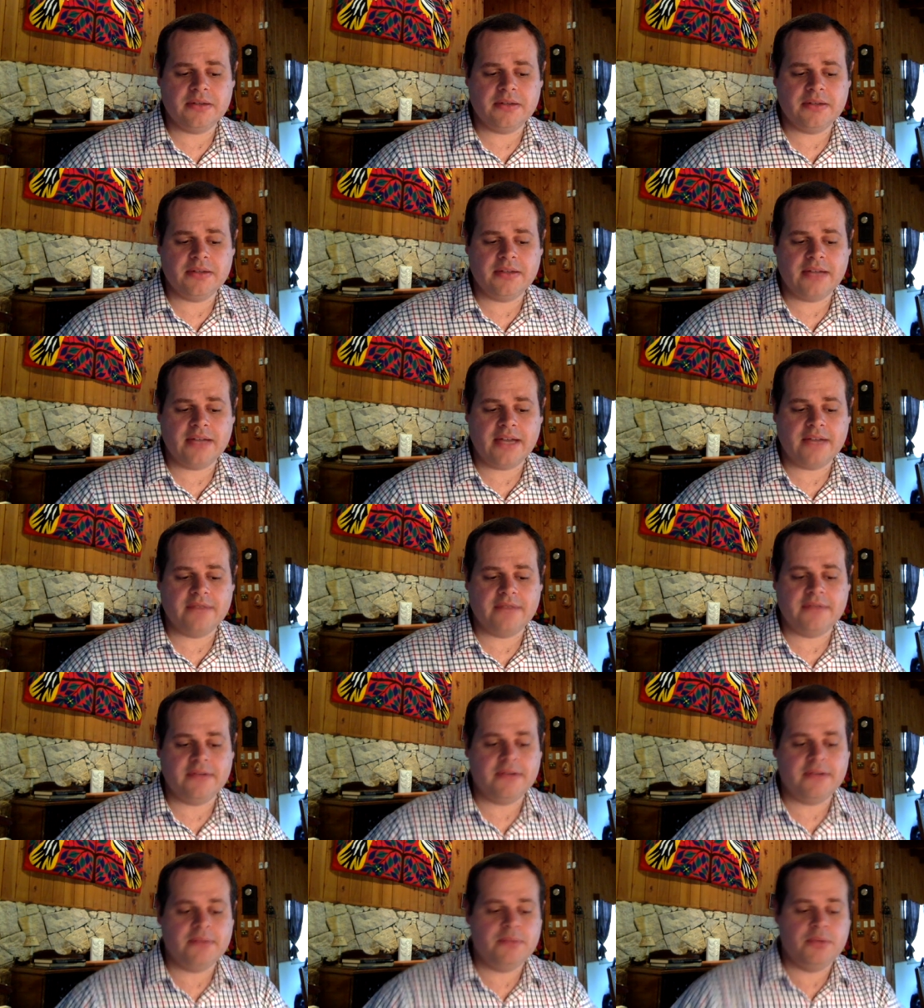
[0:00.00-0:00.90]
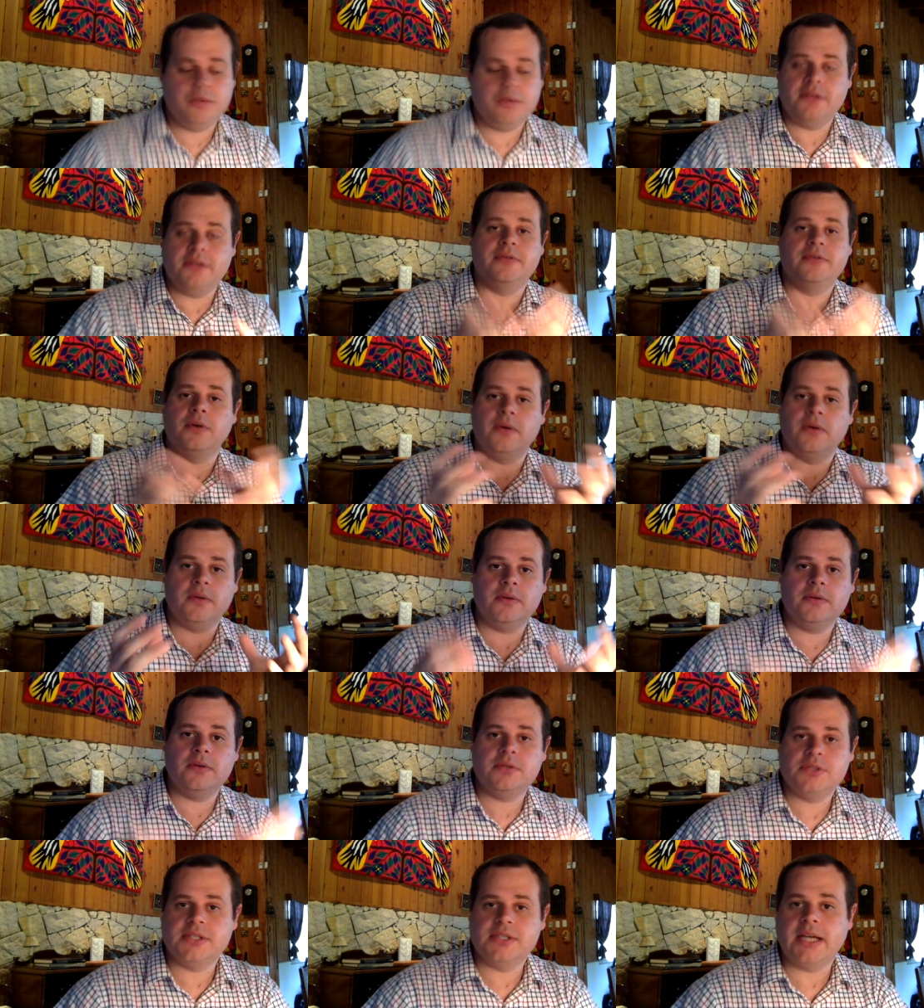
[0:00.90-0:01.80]
beautiful
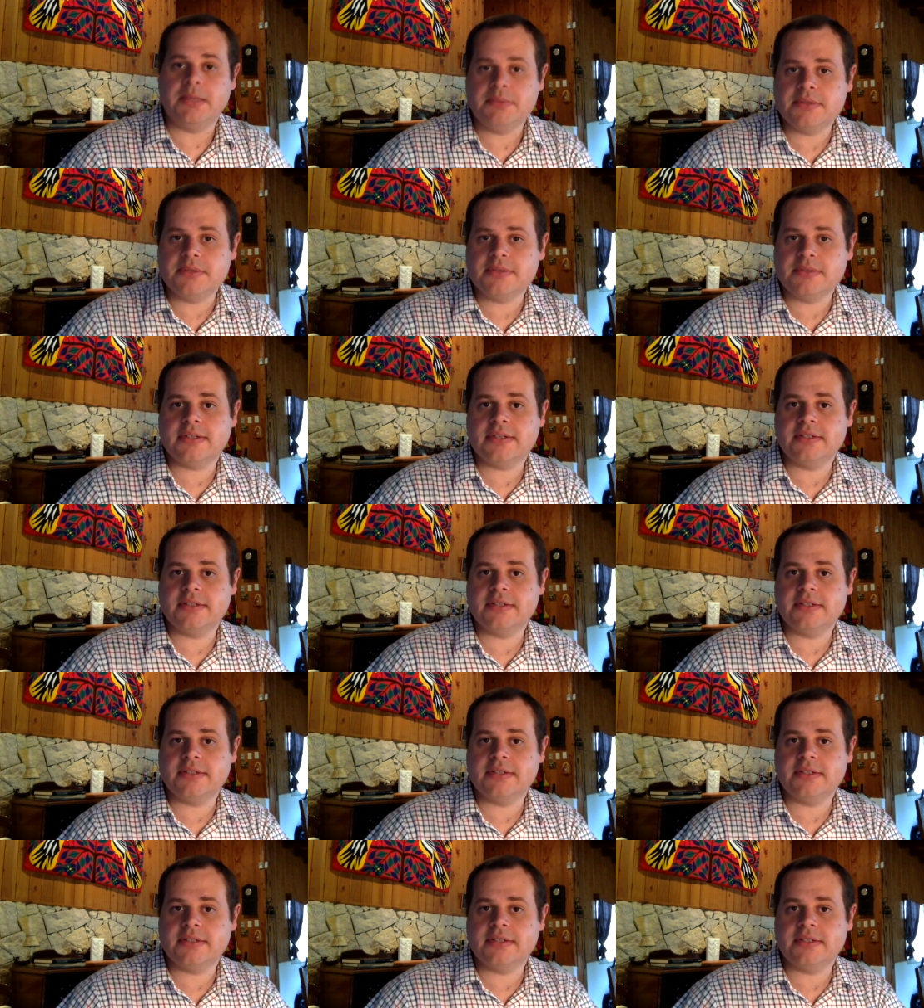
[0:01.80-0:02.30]
shapes and